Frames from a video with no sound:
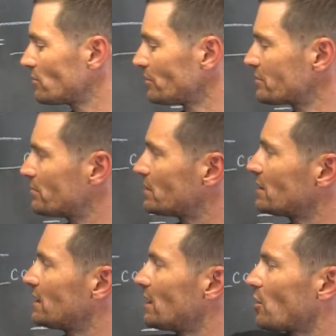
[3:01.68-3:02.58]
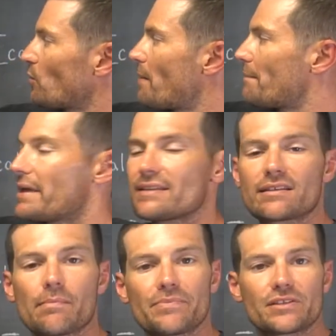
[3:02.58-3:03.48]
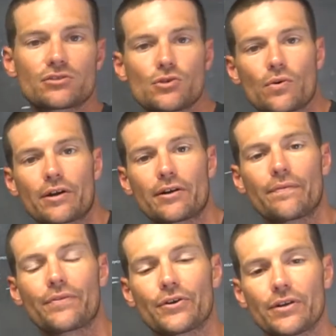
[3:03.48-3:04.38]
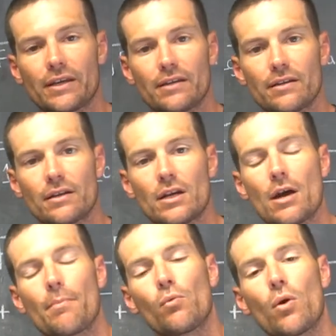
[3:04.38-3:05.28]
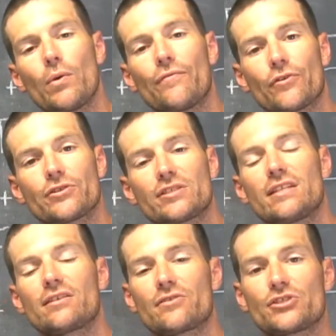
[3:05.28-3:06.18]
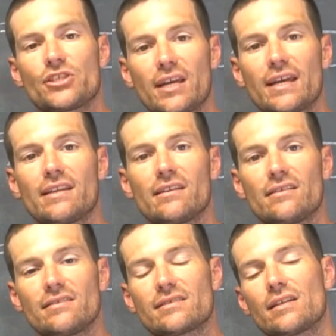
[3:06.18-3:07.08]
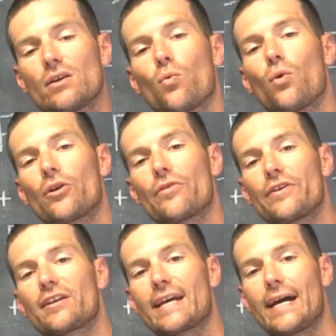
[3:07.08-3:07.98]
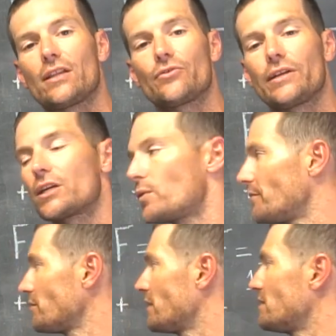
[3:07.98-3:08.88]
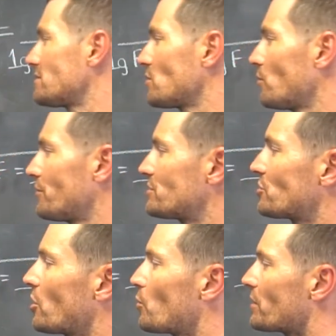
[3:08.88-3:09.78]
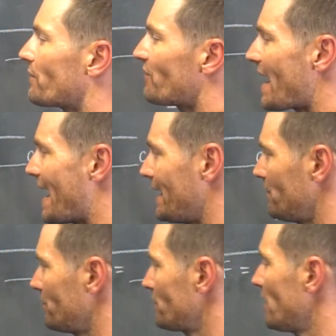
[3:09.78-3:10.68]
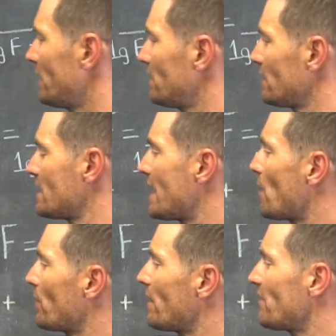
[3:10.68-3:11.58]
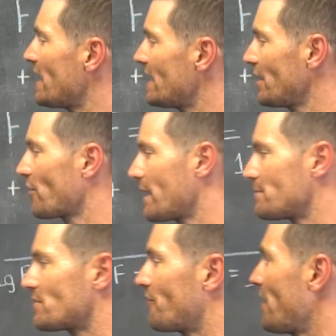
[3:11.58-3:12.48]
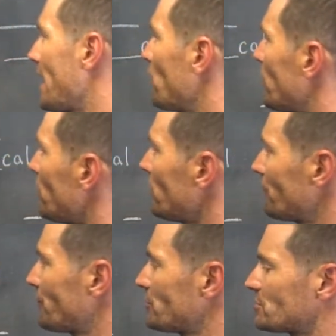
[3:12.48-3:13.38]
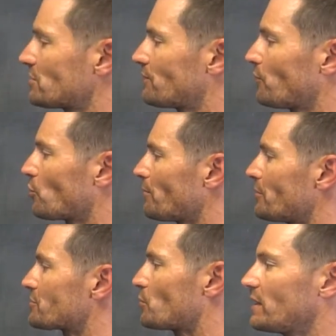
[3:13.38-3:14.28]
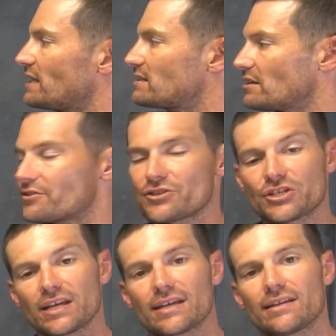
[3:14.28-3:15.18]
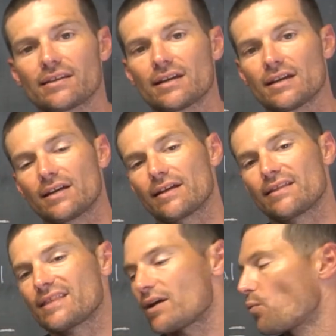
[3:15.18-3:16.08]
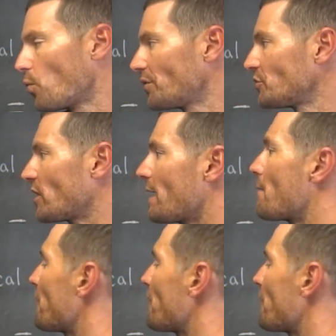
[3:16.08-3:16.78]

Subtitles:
ultimately are what makes up this 230. But what we first need to understand is, what are their calorie equivalents? So if we start with fat, right, and we have 8 grams of fat, well, first and foremost, we need to understand that 1 gram